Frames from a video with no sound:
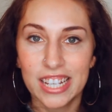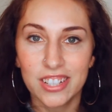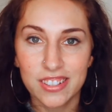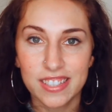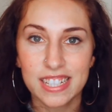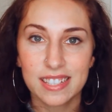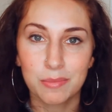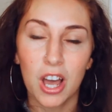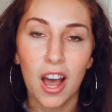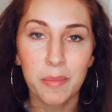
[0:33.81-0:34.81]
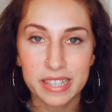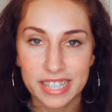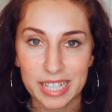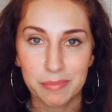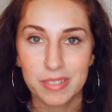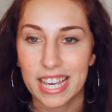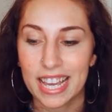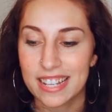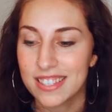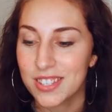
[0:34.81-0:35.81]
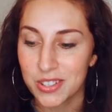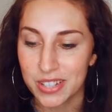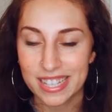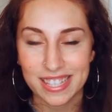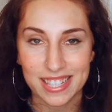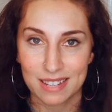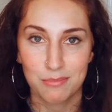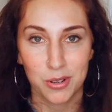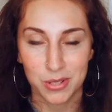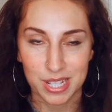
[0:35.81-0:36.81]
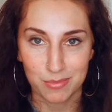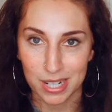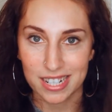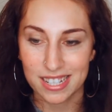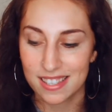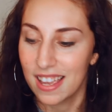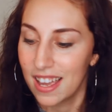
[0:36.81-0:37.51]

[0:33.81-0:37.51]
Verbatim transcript: You'll see some common themes, like I still eat the same protein bars,